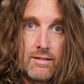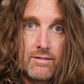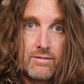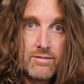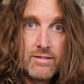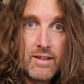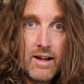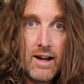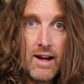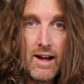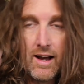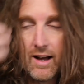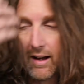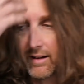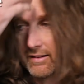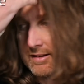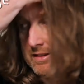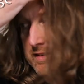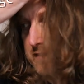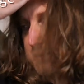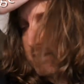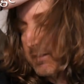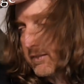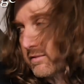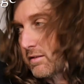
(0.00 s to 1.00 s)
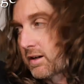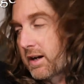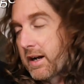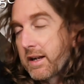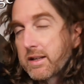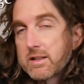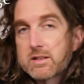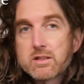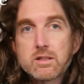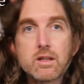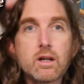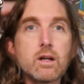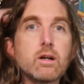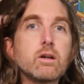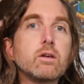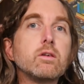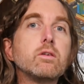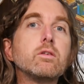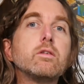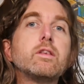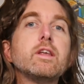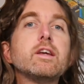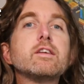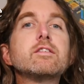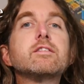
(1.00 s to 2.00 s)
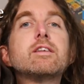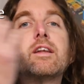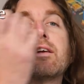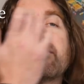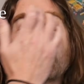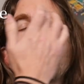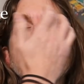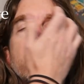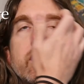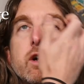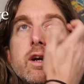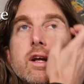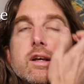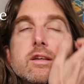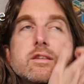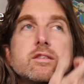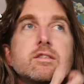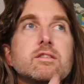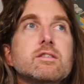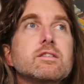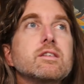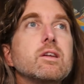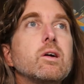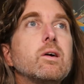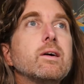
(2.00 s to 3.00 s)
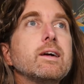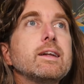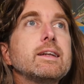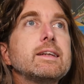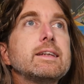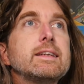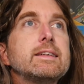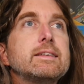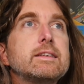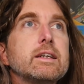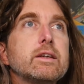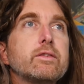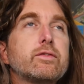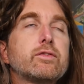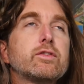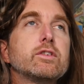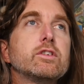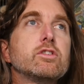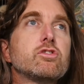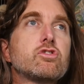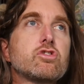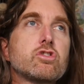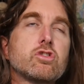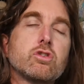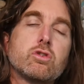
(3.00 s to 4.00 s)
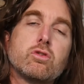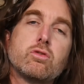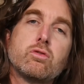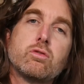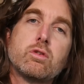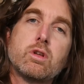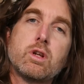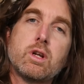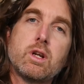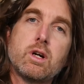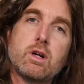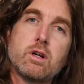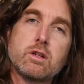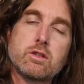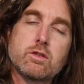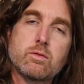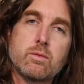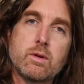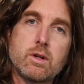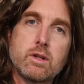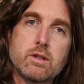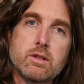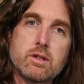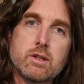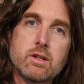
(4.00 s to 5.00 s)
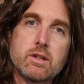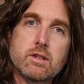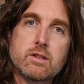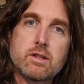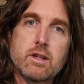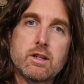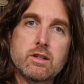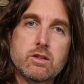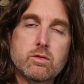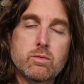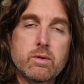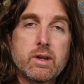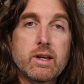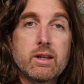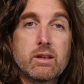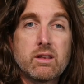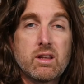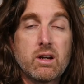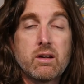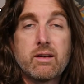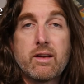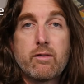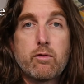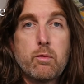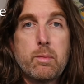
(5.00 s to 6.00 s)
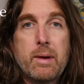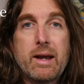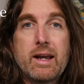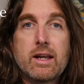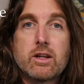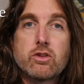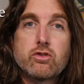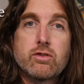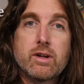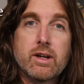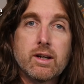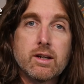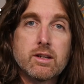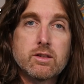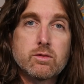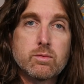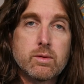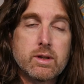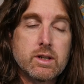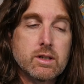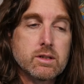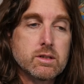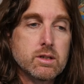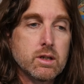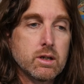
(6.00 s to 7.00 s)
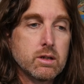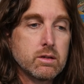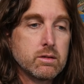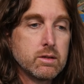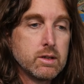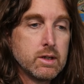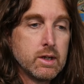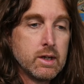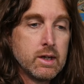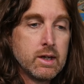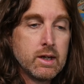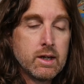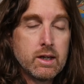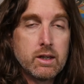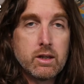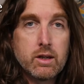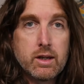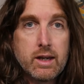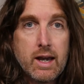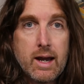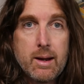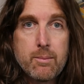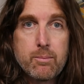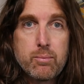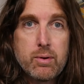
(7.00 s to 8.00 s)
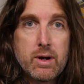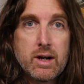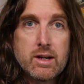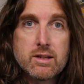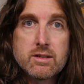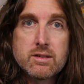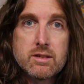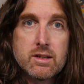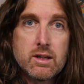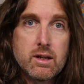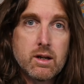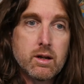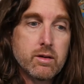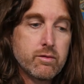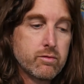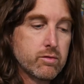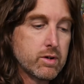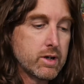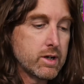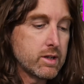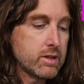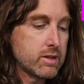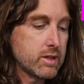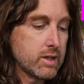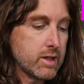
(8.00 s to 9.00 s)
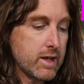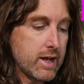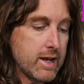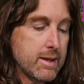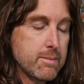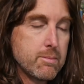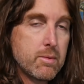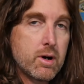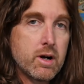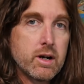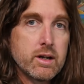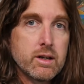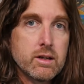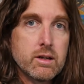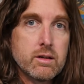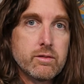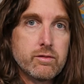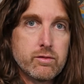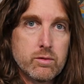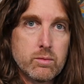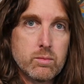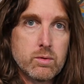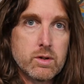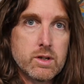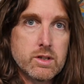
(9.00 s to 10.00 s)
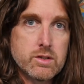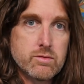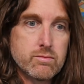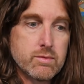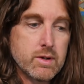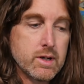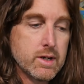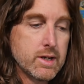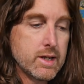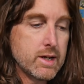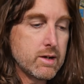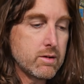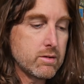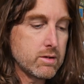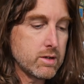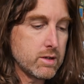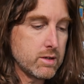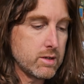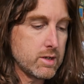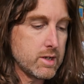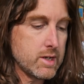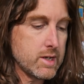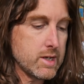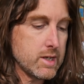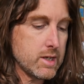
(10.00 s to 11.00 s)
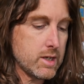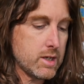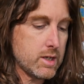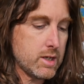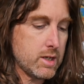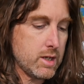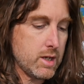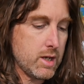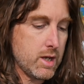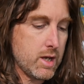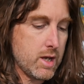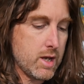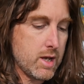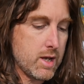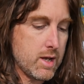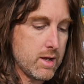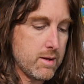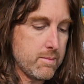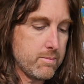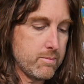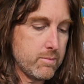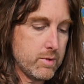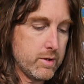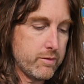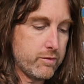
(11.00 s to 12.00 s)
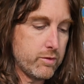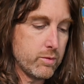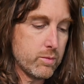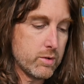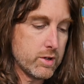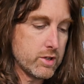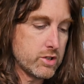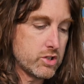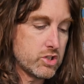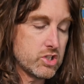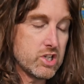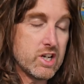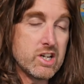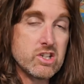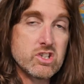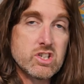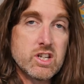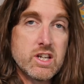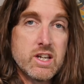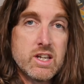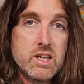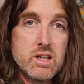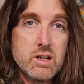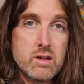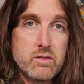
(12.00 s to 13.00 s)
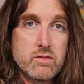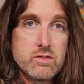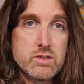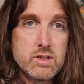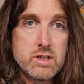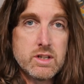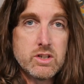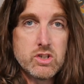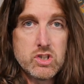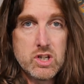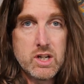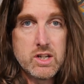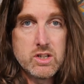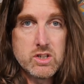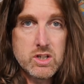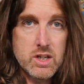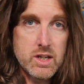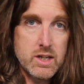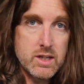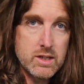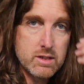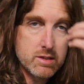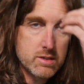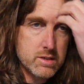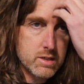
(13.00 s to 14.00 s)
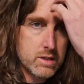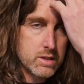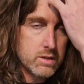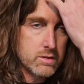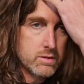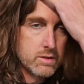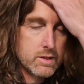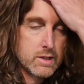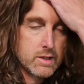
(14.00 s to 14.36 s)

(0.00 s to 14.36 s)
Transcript: Ah, right, so this Lick Friday is slightly different to the last ones in the sense we don't have a backing track this week, so you can practice it over anything A minor for what it's written out like. If you wanted to change key, obviously change key. So